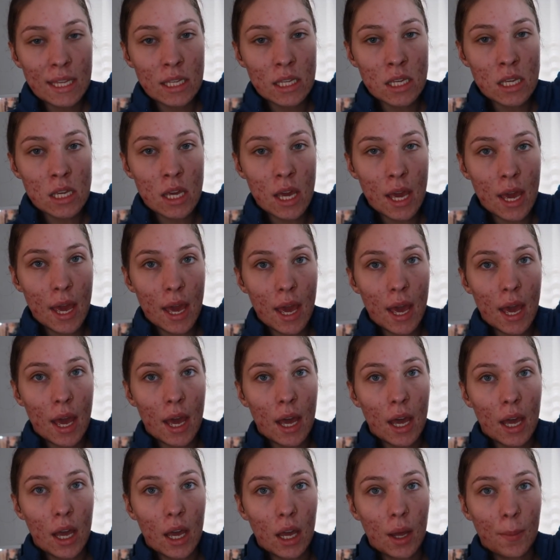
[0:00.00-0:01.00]

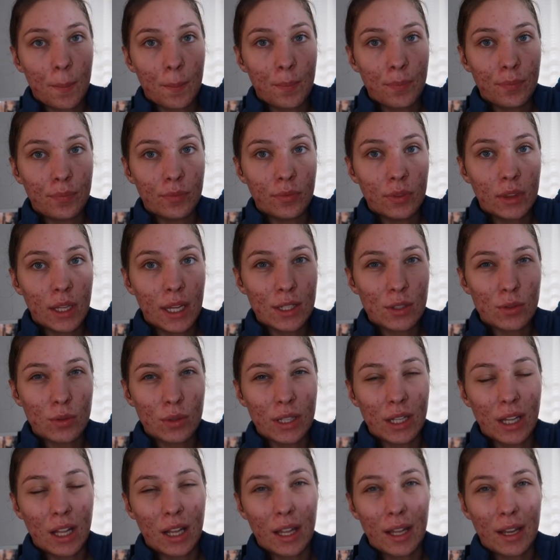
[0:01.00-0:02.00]
yeah, that's
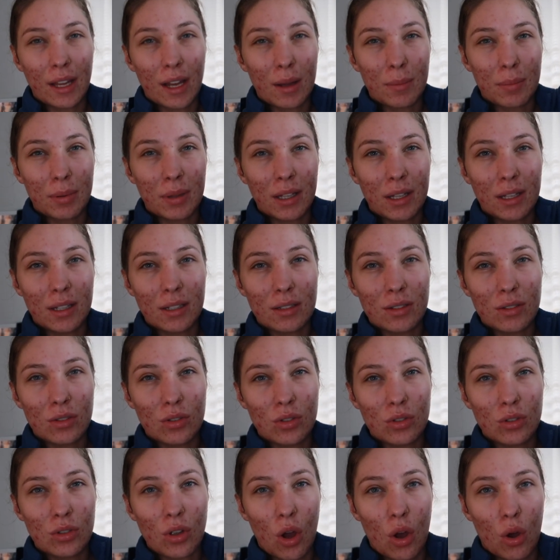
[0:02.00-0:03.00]
really all I got planned,
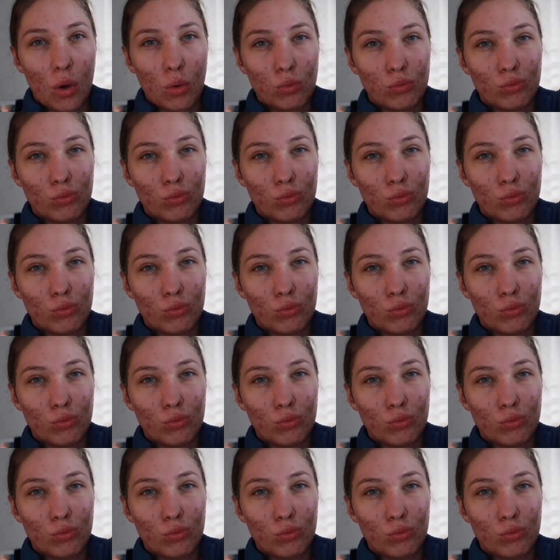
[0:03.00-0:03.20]
so.